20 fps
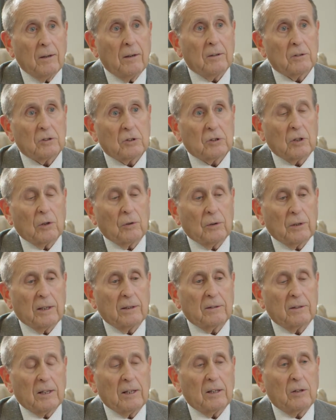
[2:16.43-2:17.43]
so
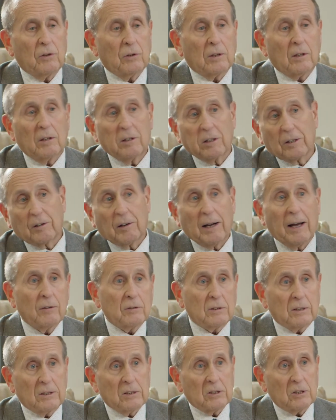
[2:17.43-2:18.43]
that they could clear
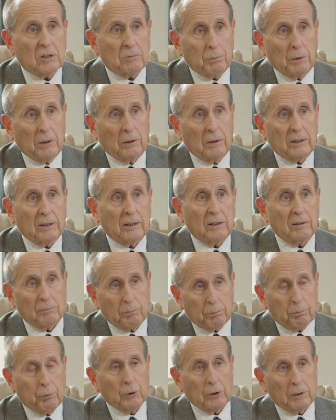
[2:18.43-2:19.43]
out this building
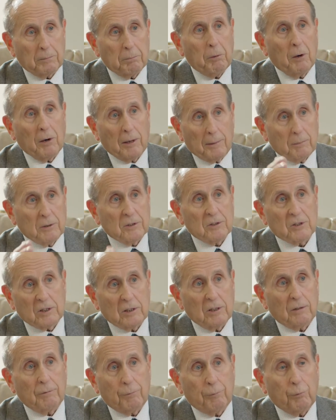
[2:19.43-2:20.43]
and put apartments
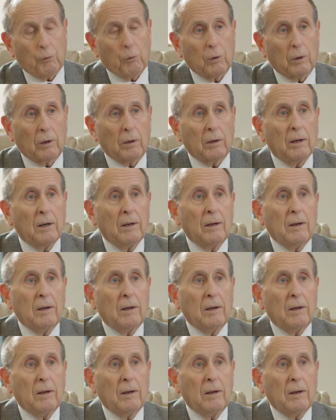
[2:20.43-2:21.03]
in for